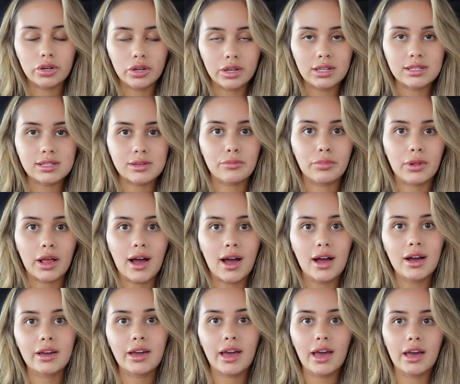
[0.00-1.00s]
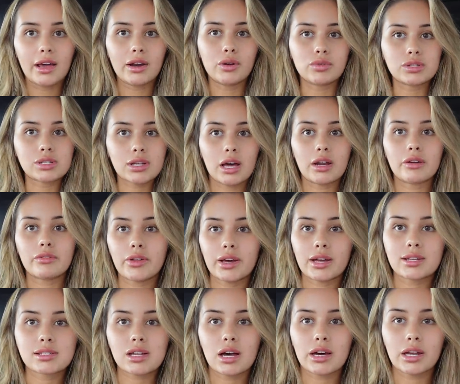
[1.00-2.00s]
New Year's in black and it was kind of
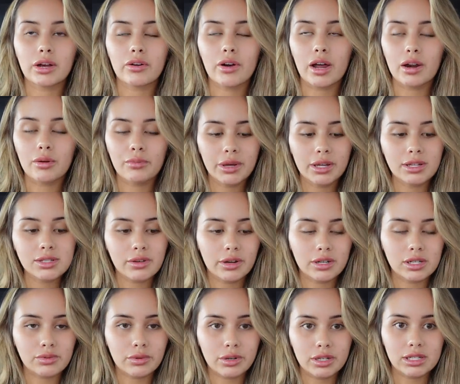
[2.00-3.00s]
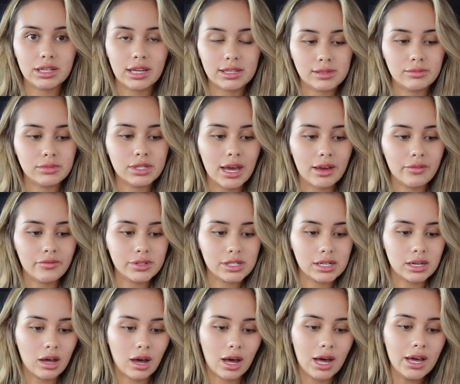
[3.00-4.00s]
like sliding around a bit, so I just wanted to get some tape for
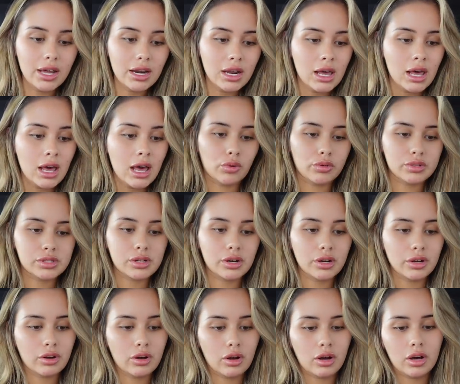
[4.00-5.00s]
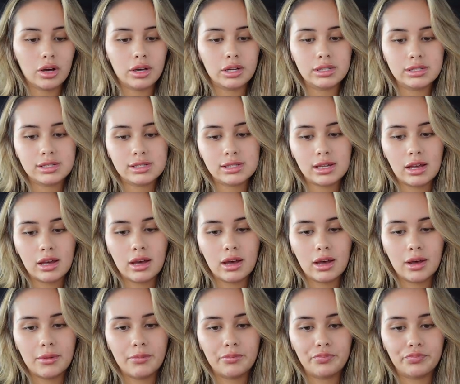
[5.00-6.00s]
tonight. Also got
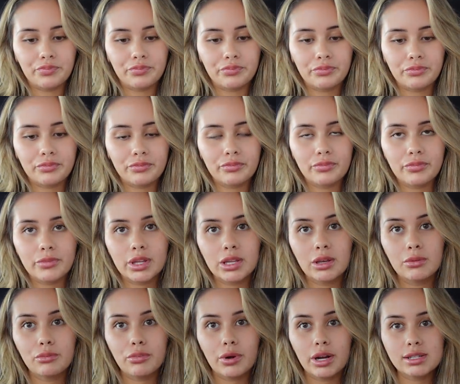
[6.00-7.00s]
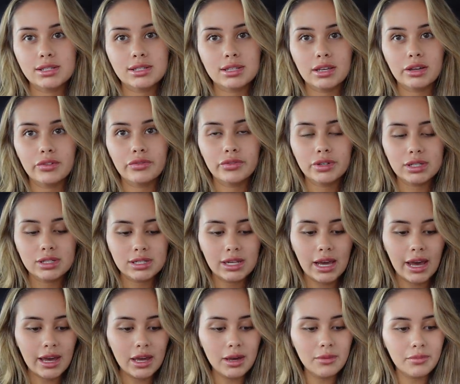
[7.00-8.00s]
some breast lift
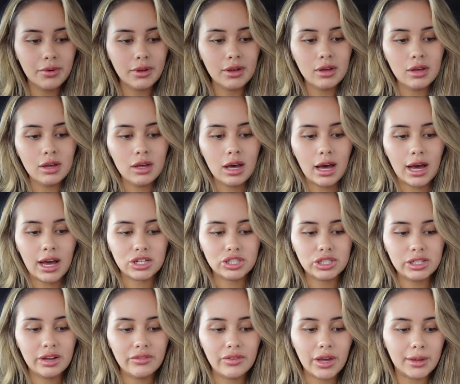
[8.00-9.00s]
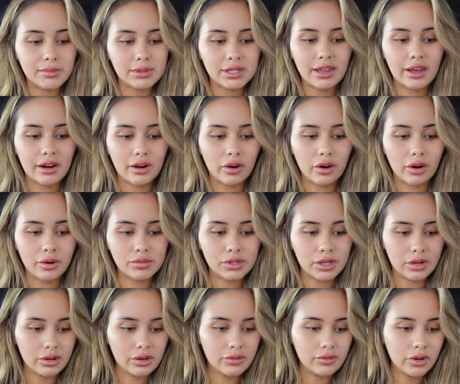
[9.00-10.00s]
tape. I actually have heaps of that at home,
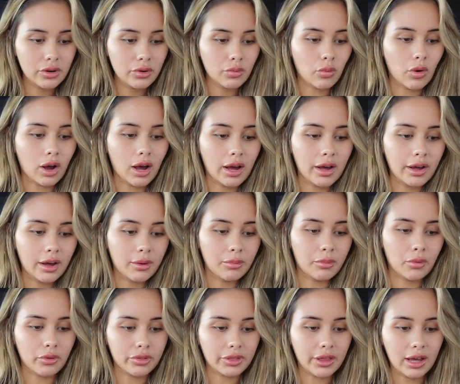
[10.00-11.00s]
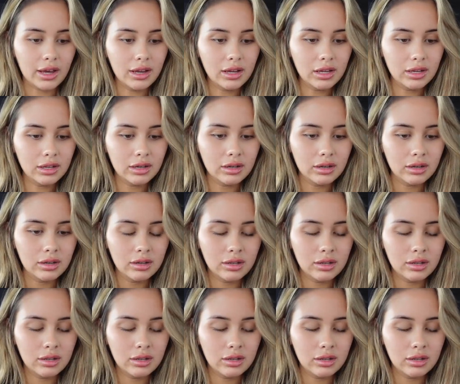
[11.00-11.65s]
so I don't even know why I bought that.